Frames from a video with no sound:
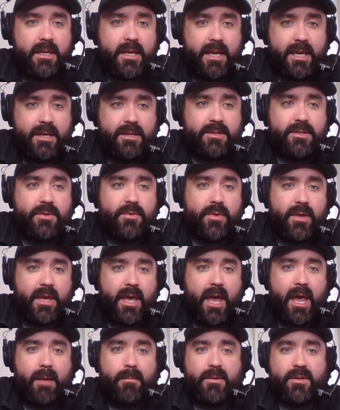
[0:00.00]
into the
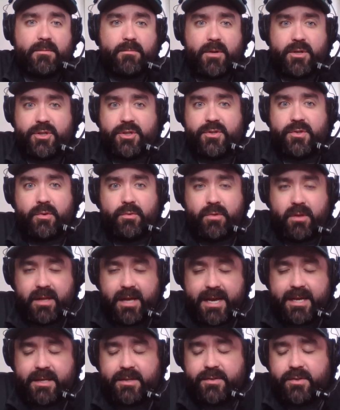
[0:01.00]
game as much as you'd
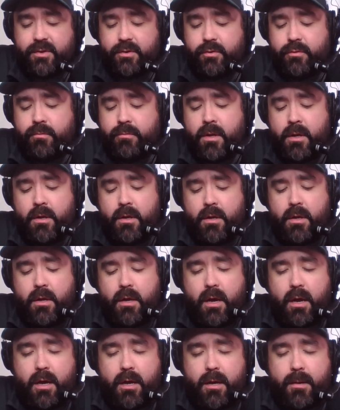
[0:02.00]
like to
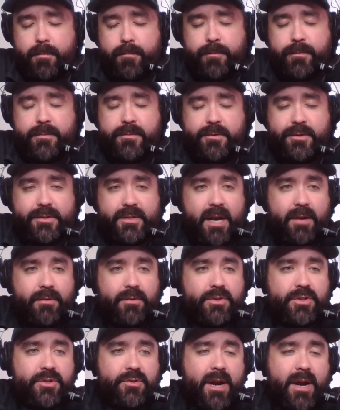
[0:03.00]
um, down
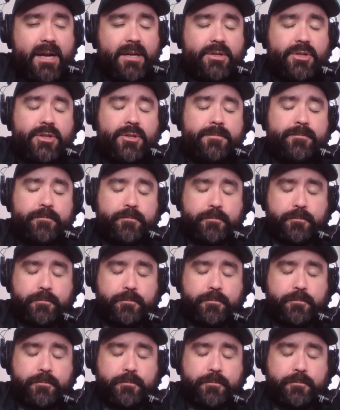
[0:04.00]
the stretch.